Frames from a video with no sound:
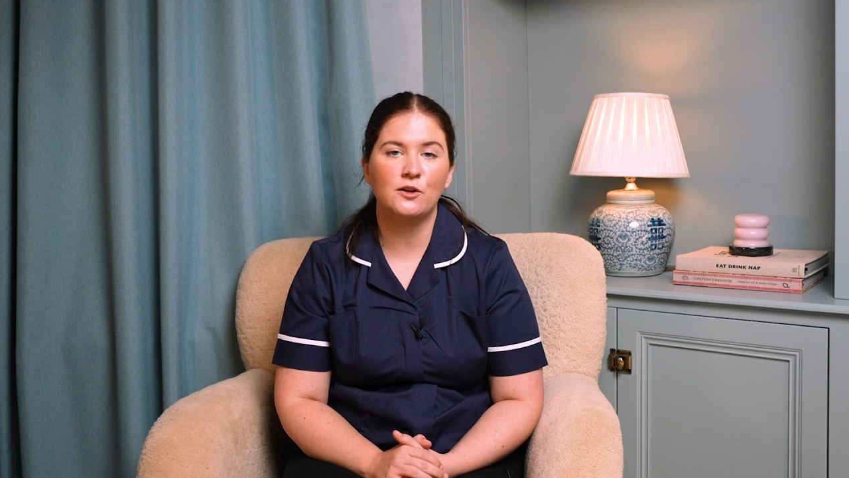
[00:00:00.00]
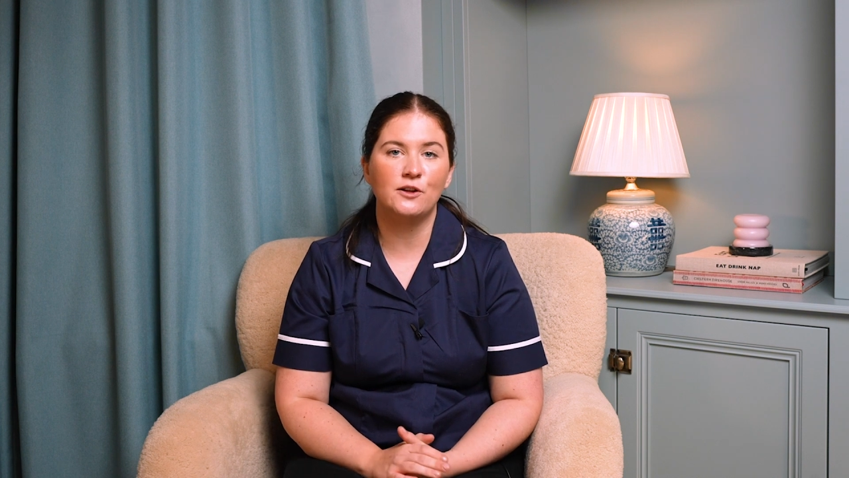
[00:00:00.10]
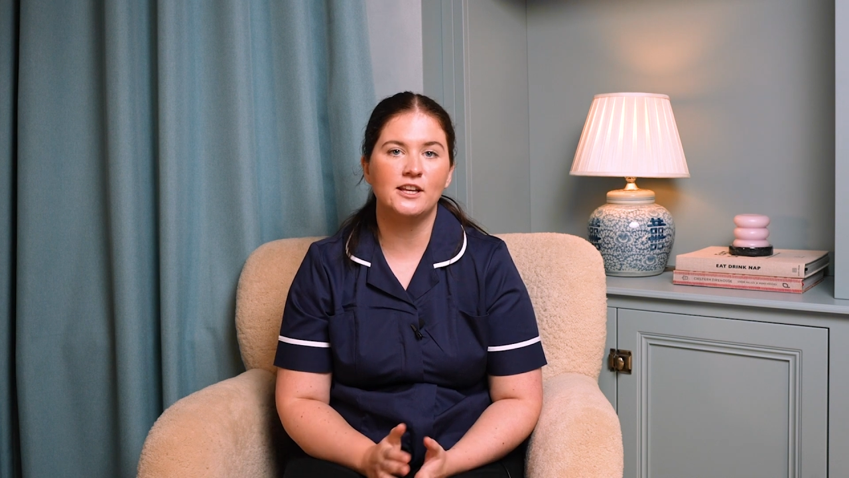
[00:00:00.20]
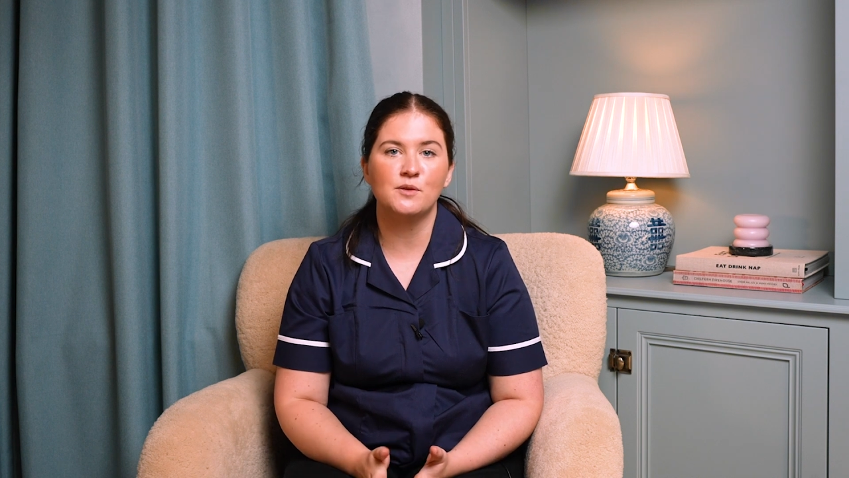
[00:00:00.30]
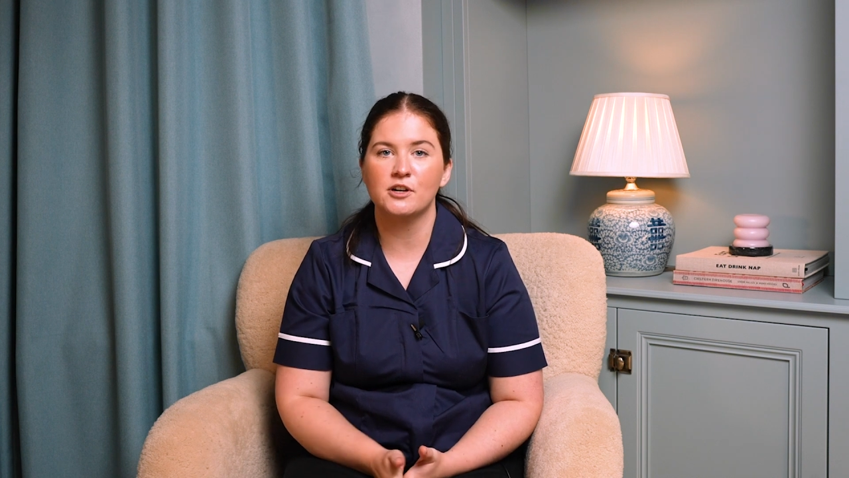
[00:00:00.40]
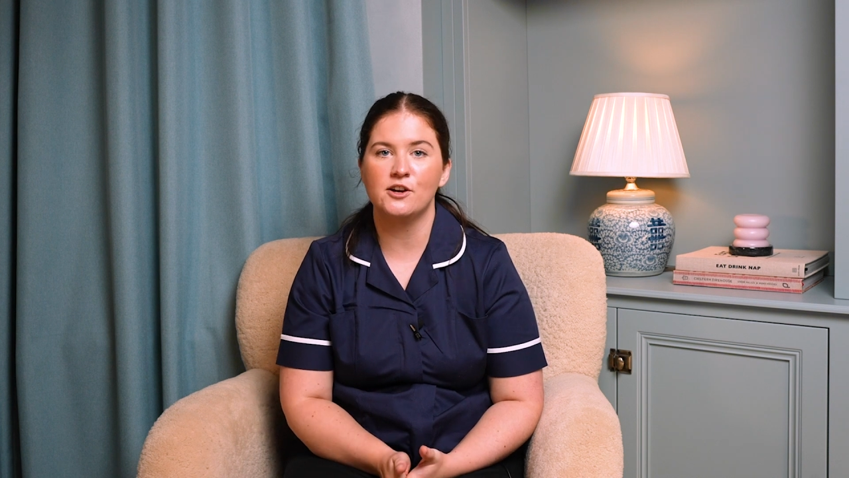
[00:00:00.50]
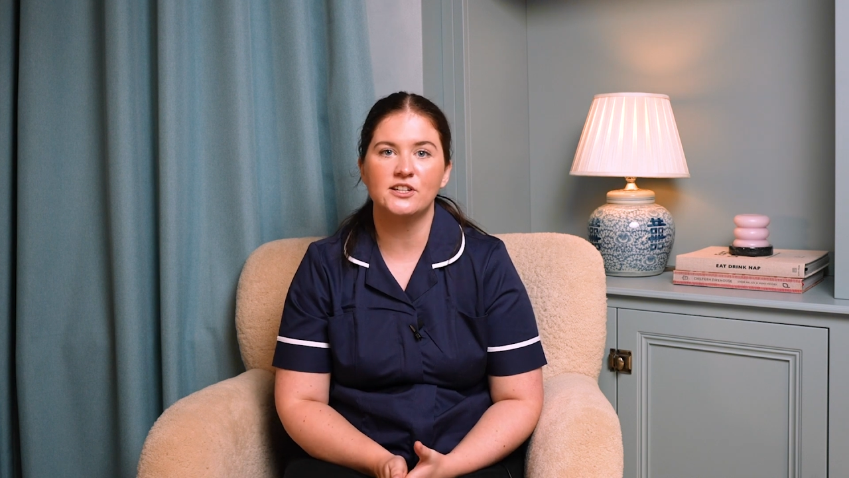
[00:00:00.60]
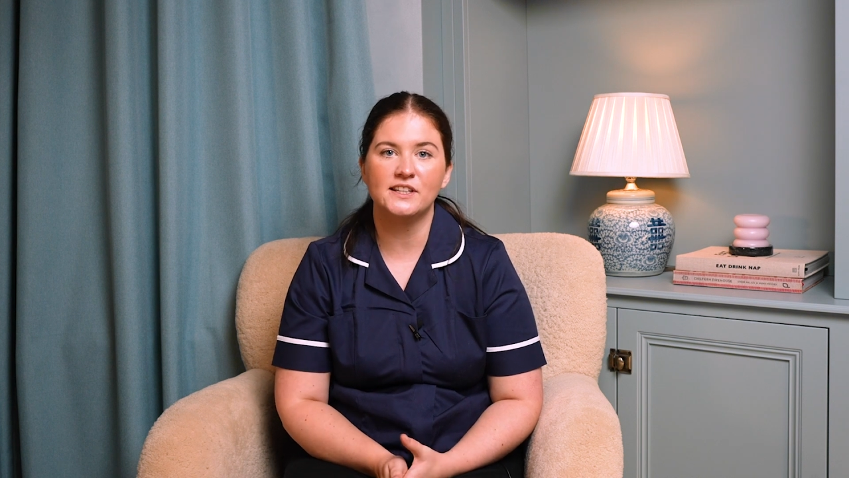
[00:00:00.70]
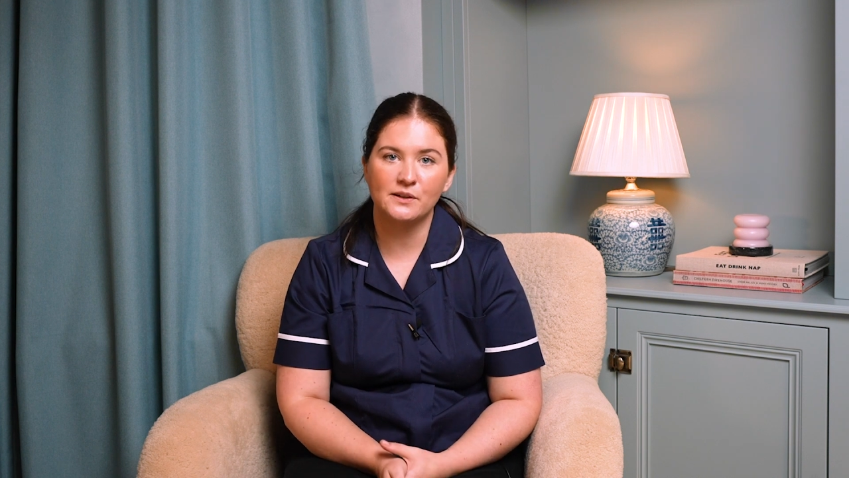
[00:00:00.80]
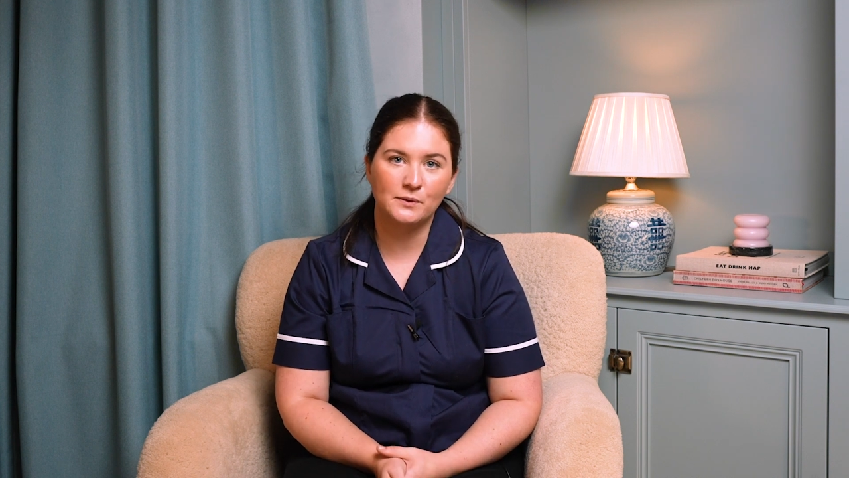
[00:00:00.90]
all the
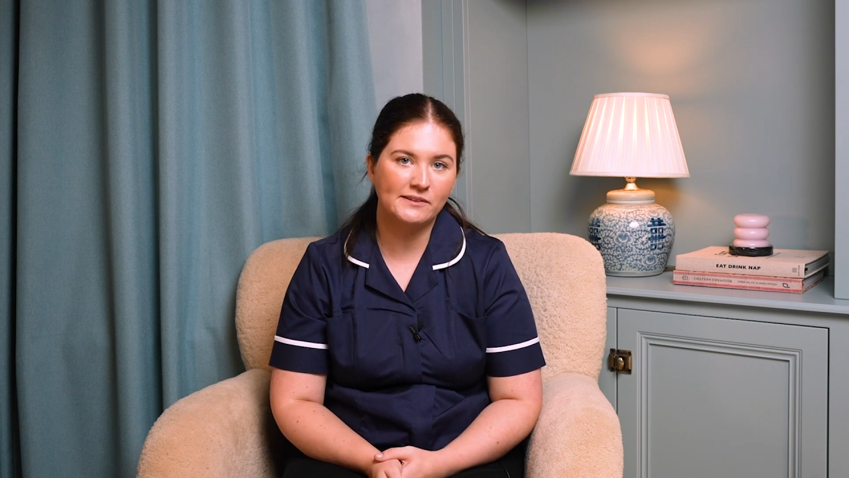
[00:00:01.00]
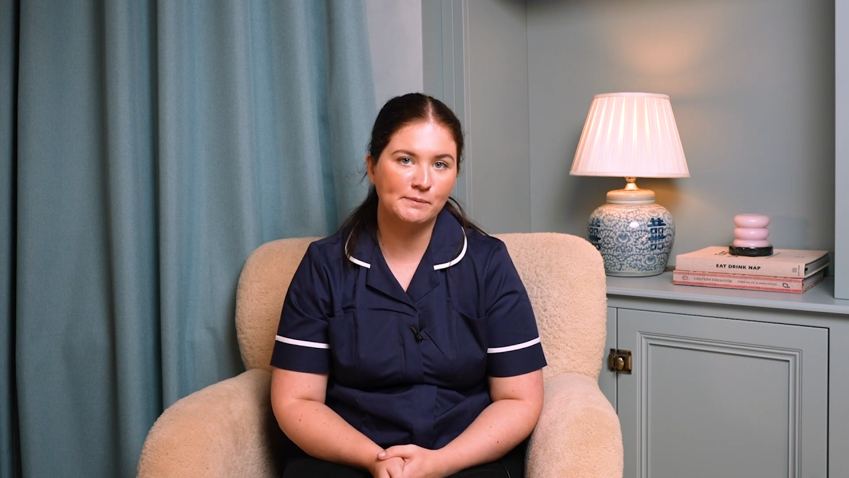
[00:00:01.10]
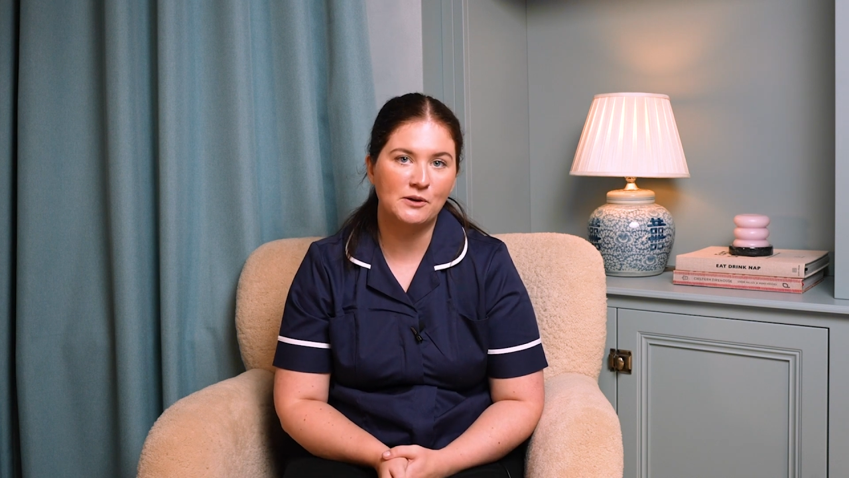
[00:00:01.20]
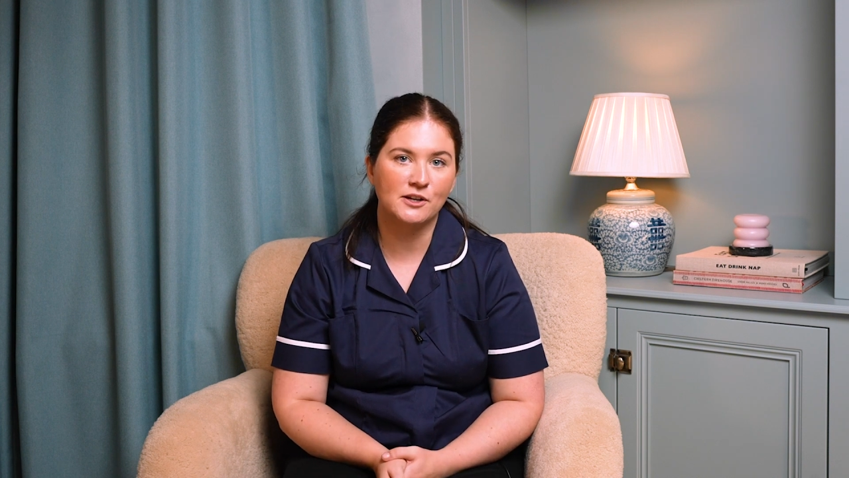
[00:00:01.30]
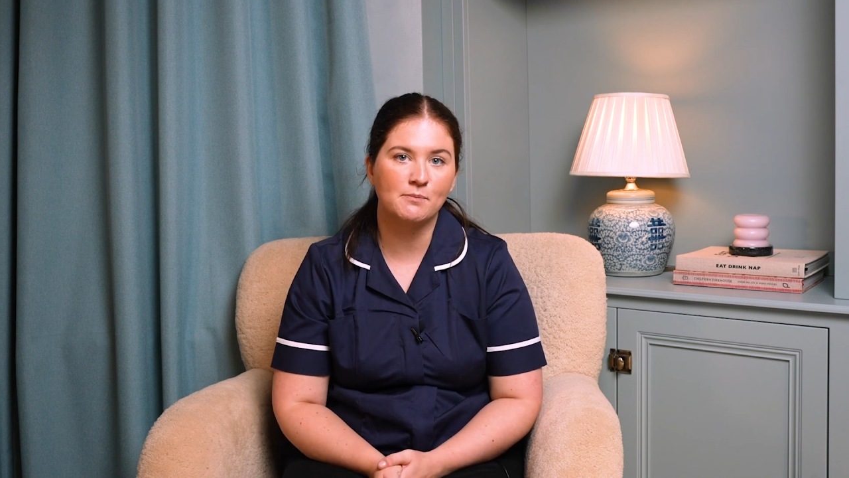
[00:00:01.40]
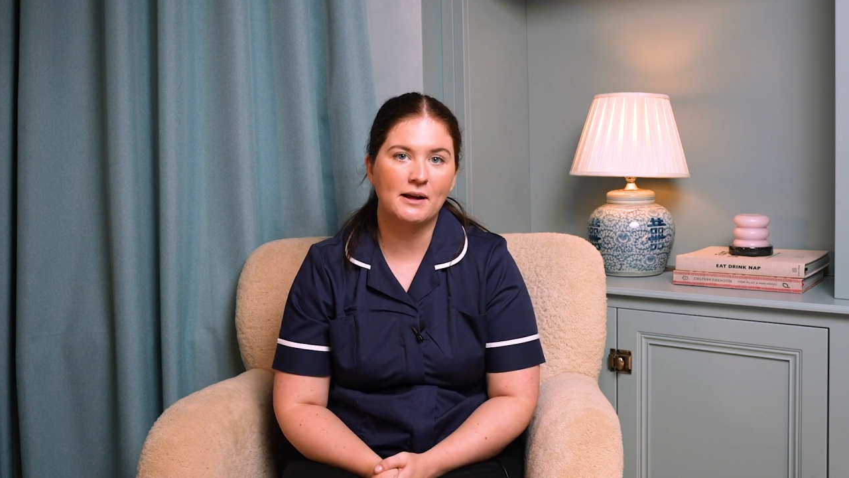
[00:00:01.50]
approaches that we've spoken